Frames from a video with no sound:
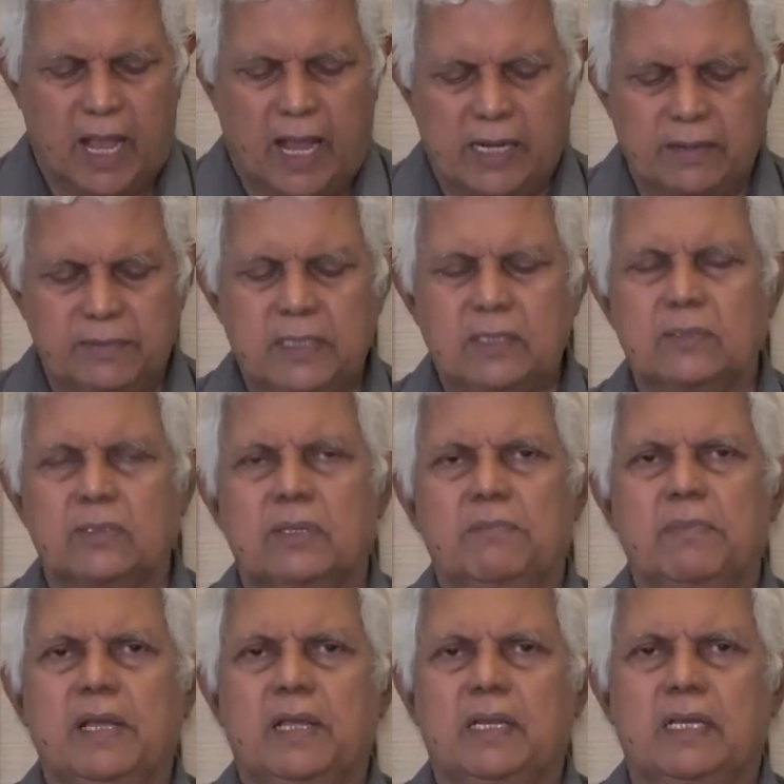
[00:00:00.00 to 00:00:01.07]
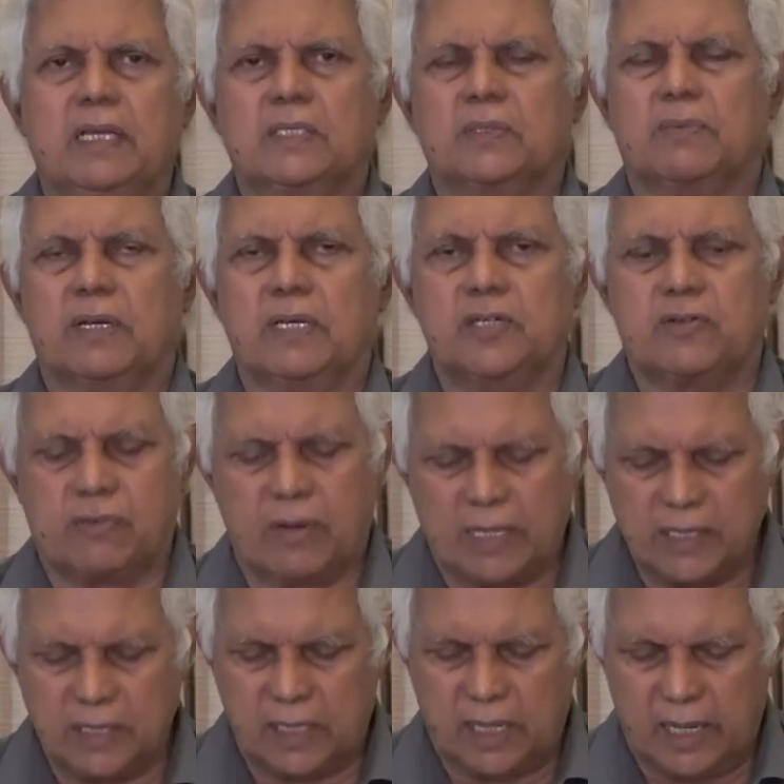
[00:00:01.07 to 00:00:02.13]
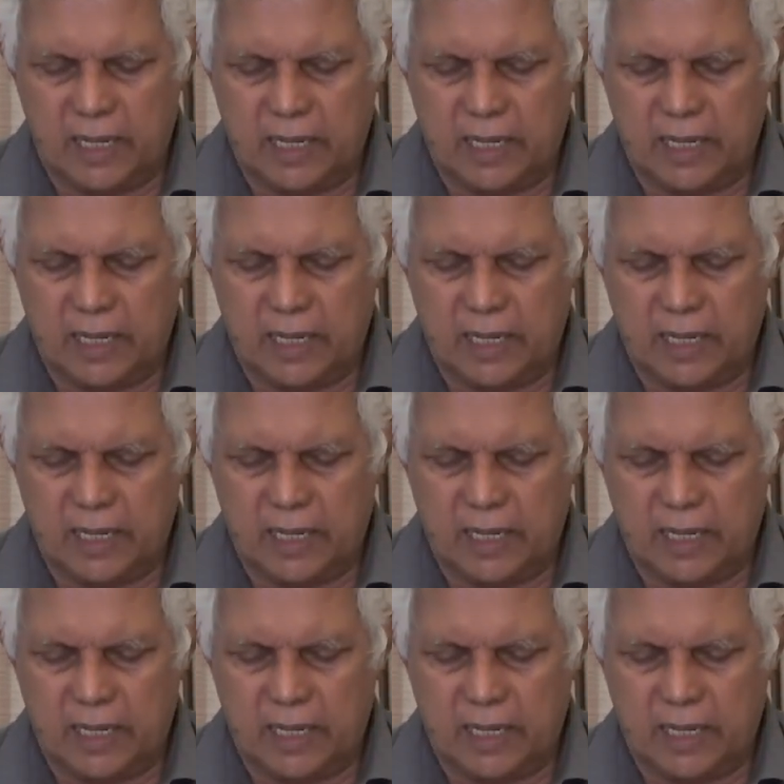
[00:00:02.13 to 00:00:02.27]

And we know the beginning is very tragic.